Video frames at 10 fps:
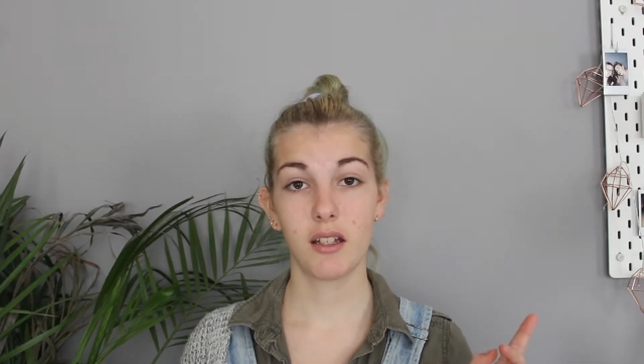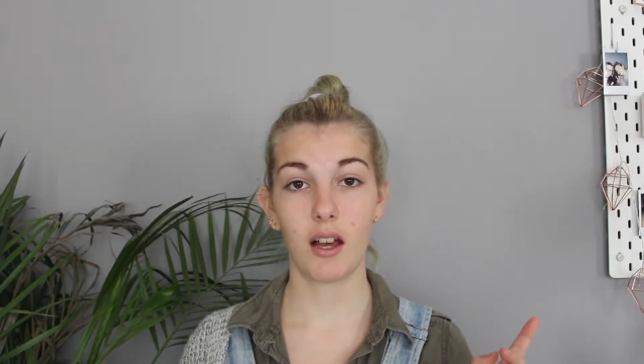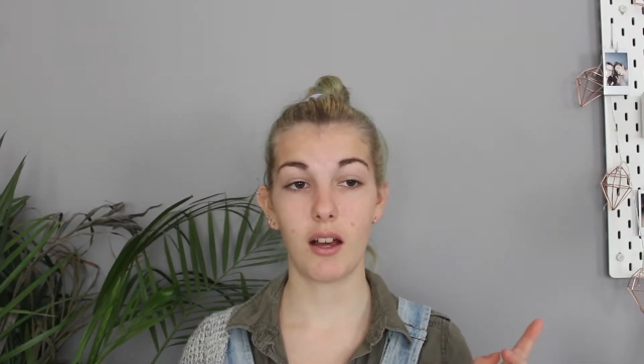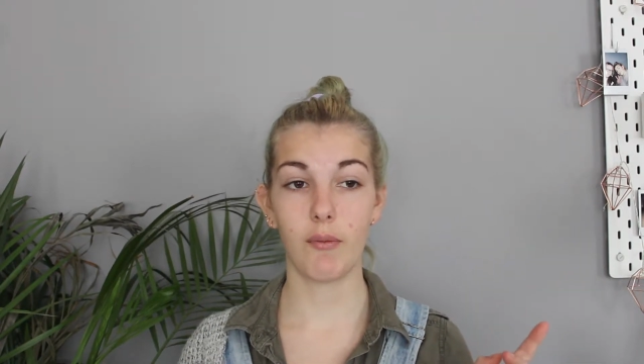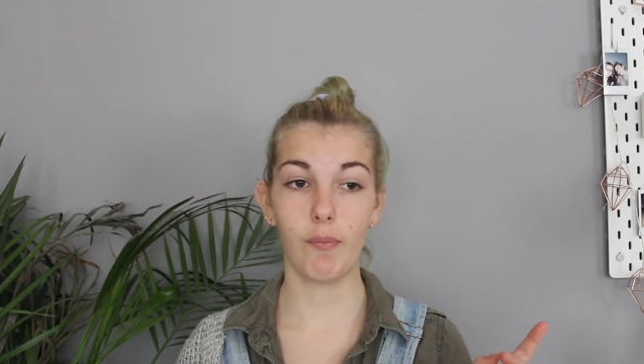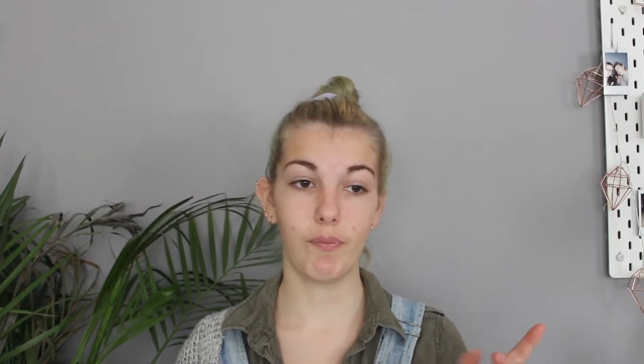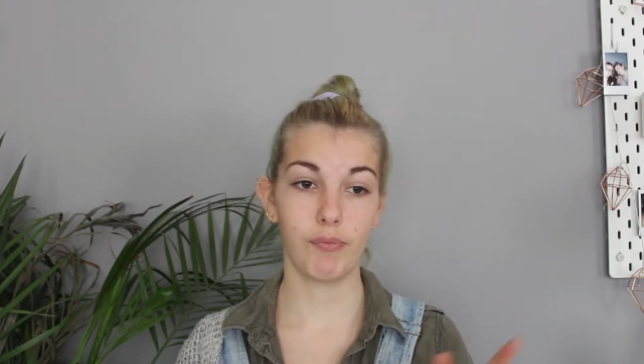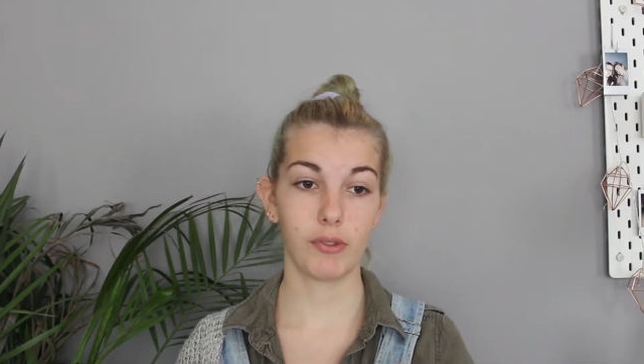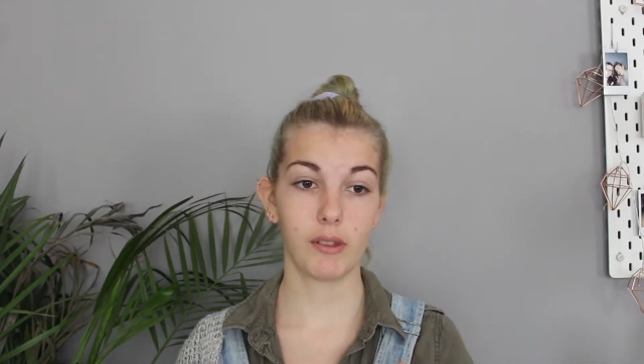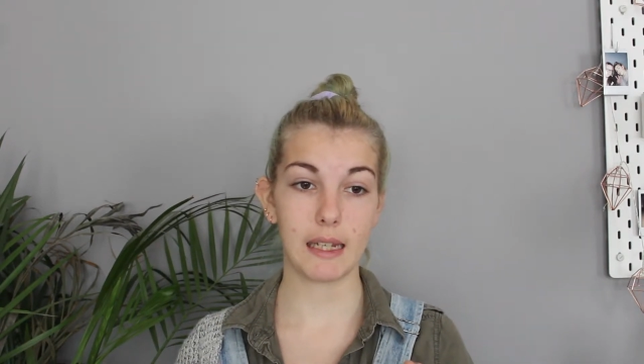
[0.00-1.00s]
to
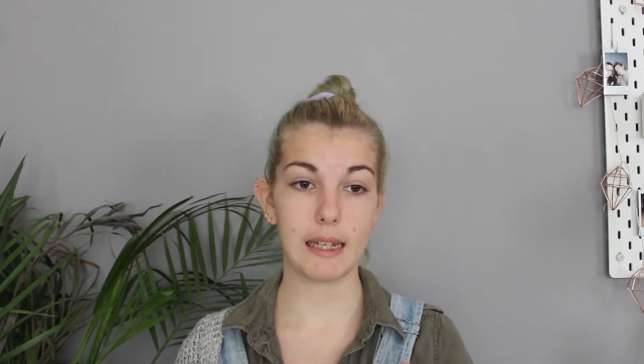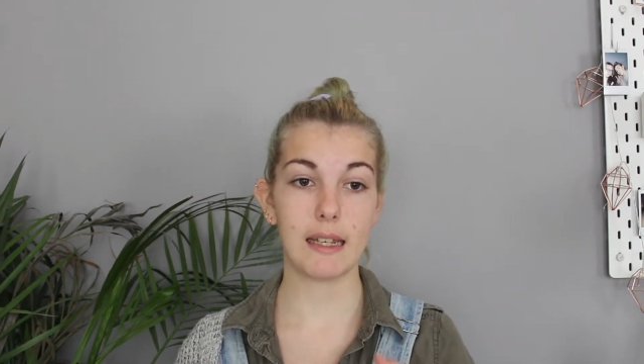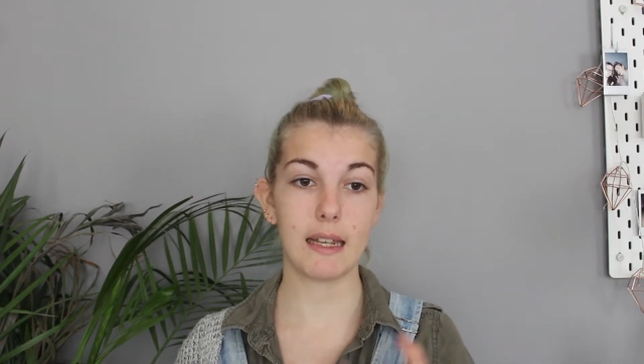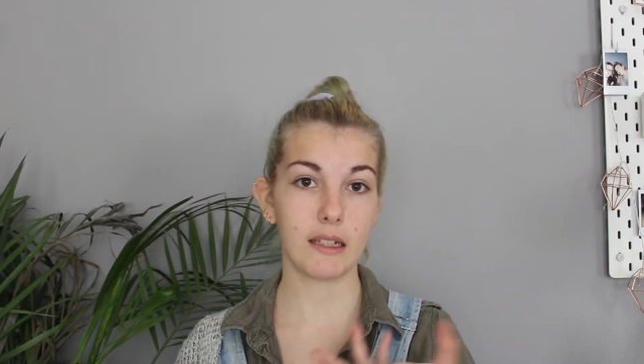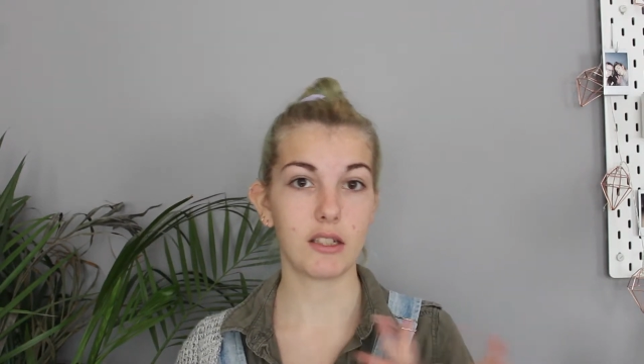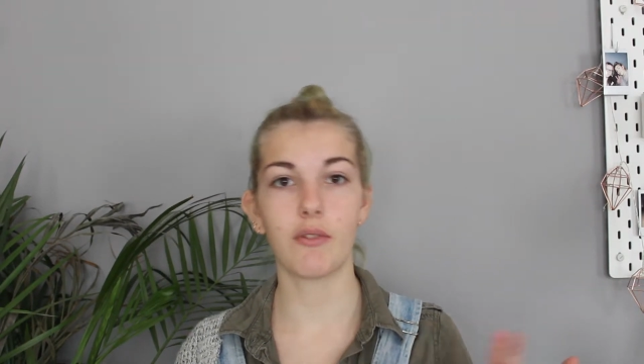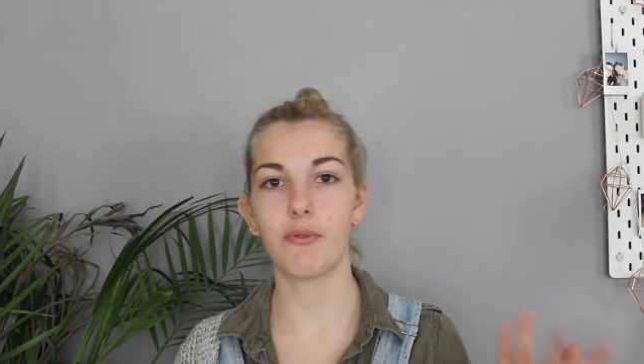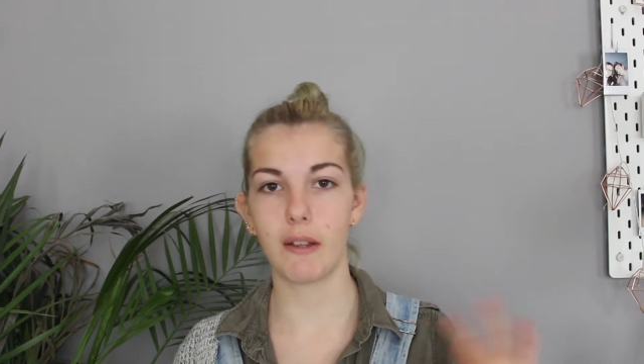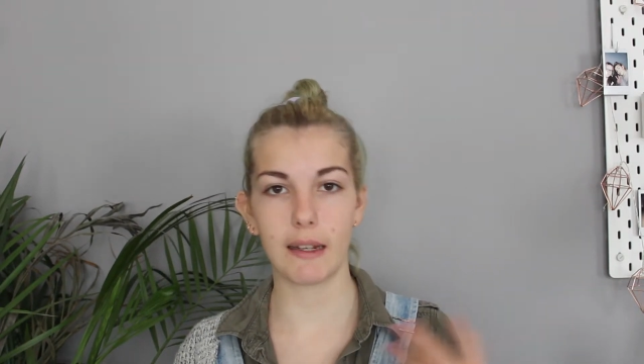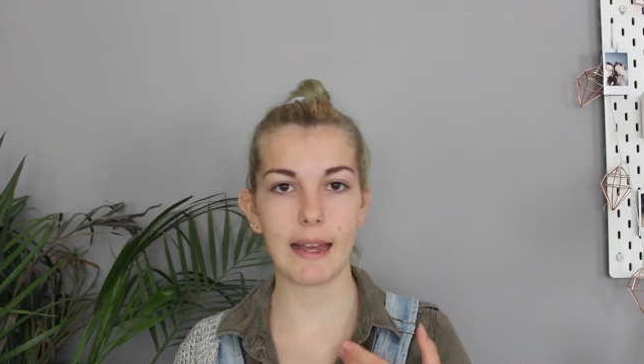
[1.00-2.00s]

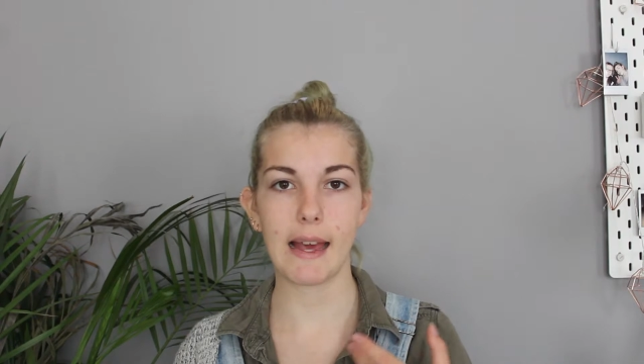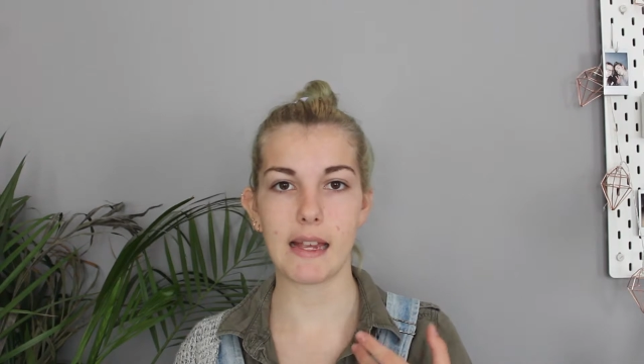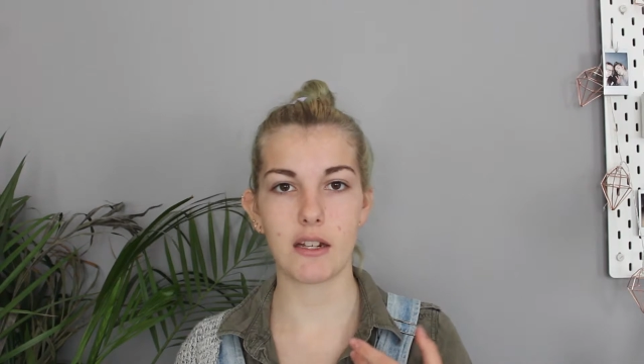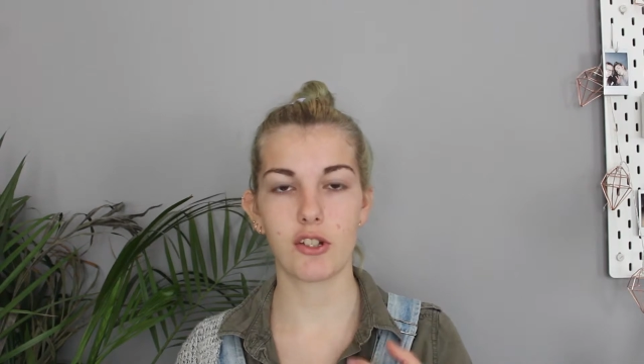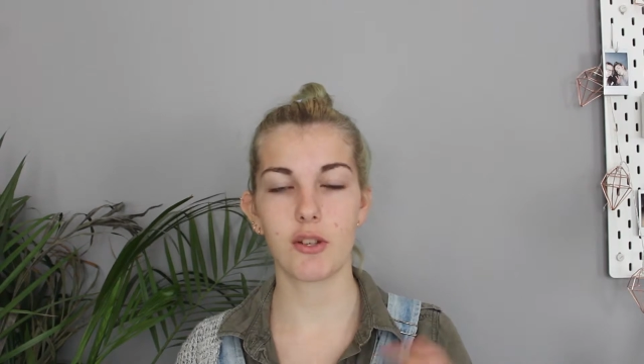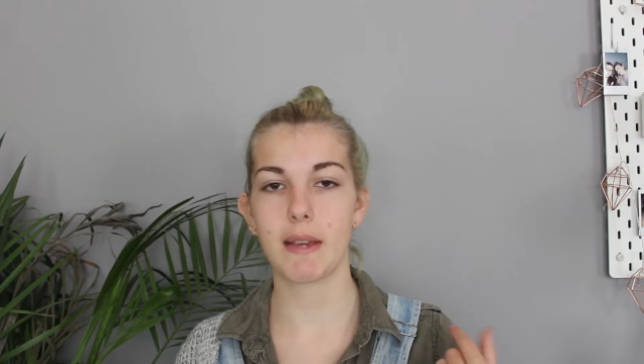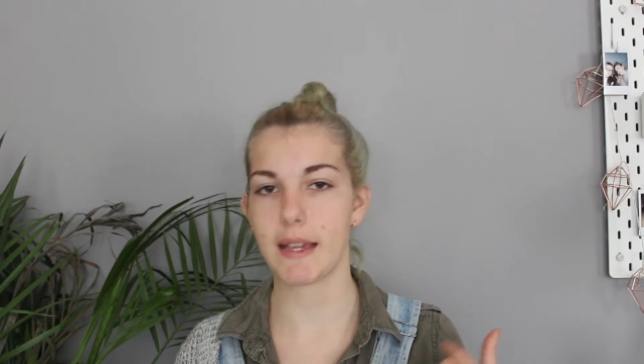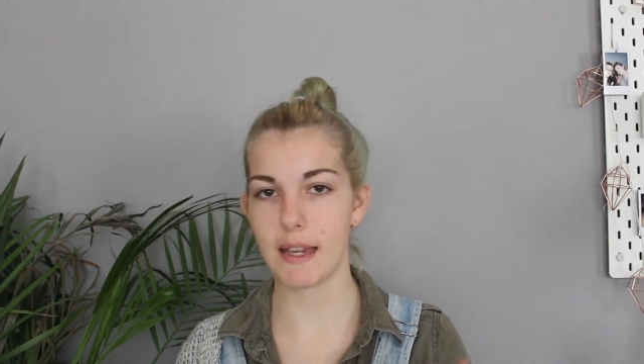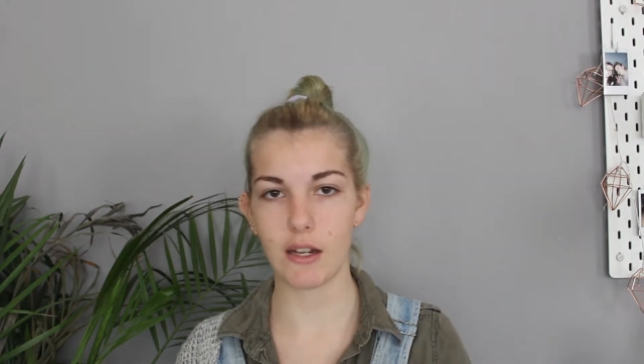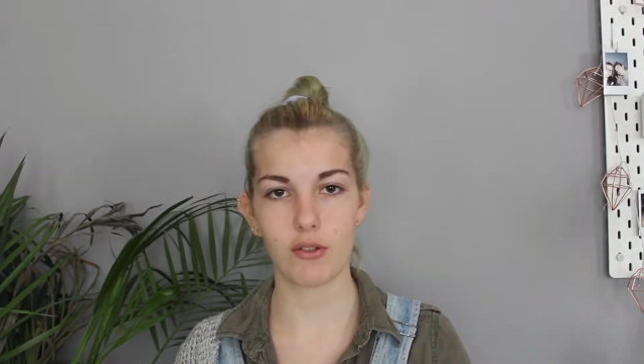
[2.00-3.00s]
fill a cage, to
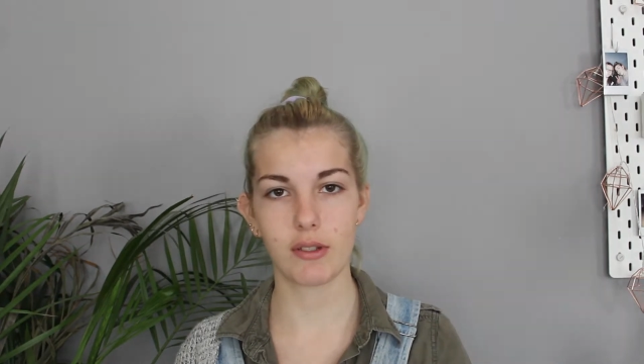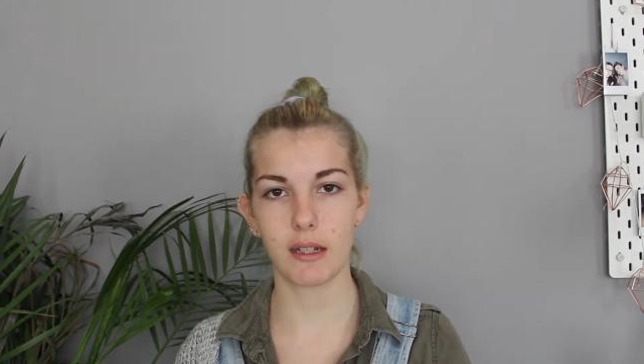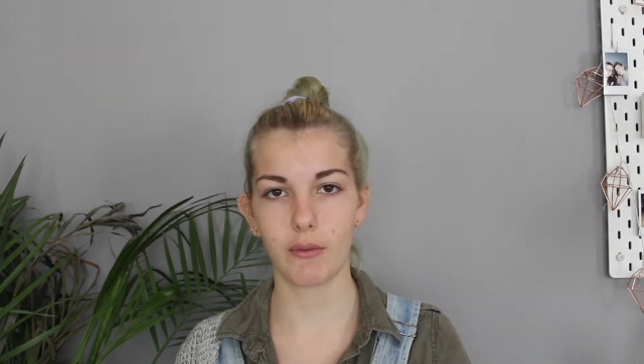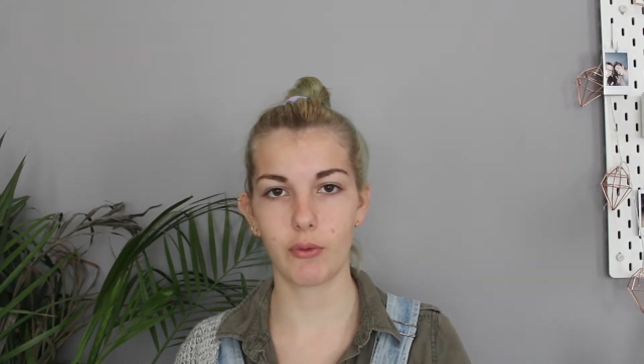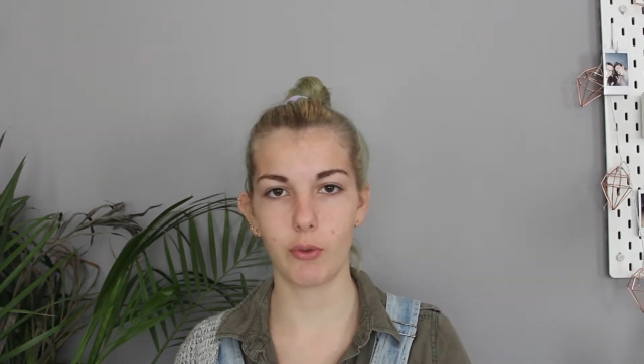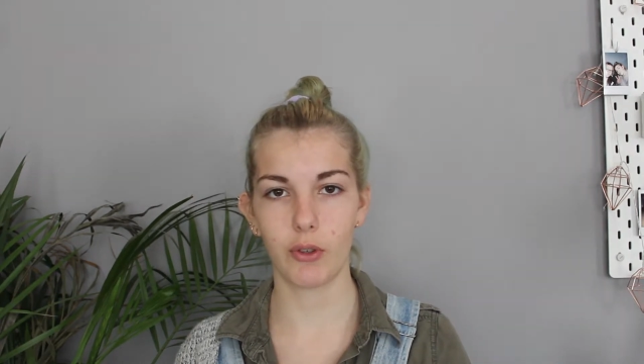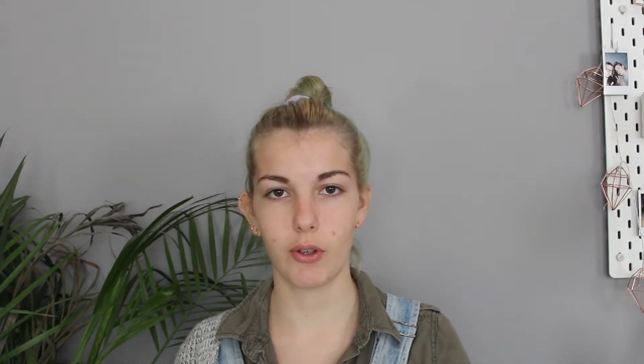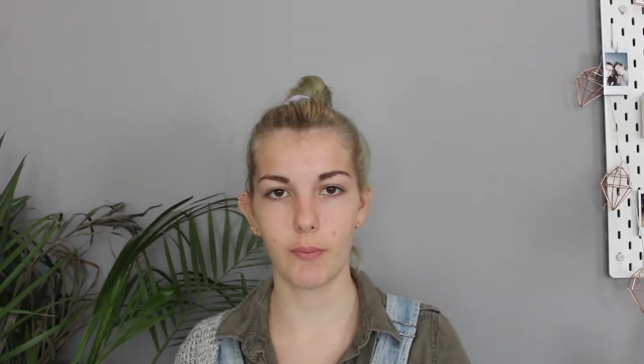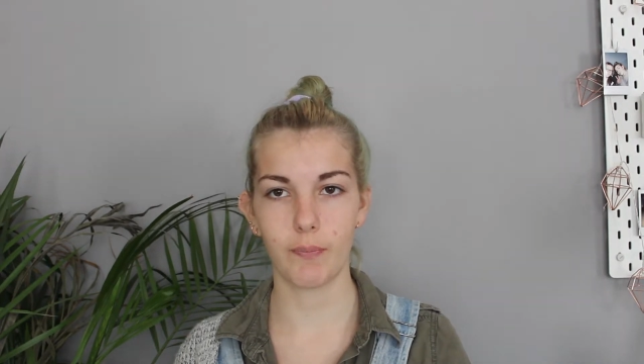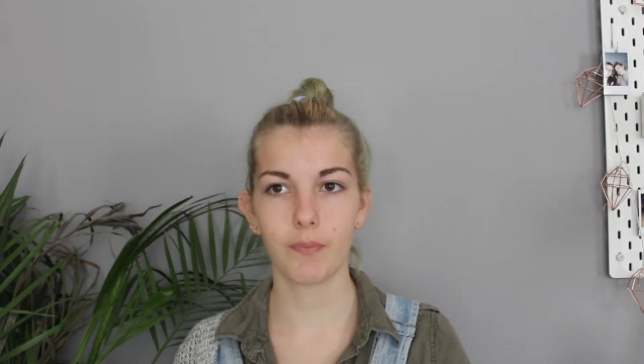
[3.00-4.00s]
make it interesting for
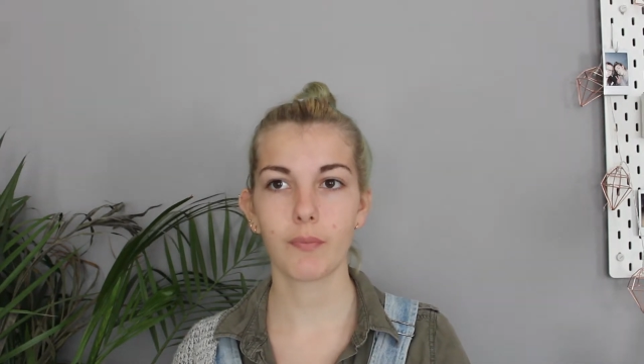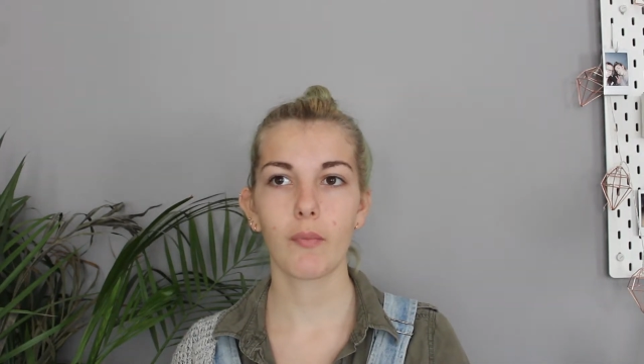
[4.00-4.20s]
them.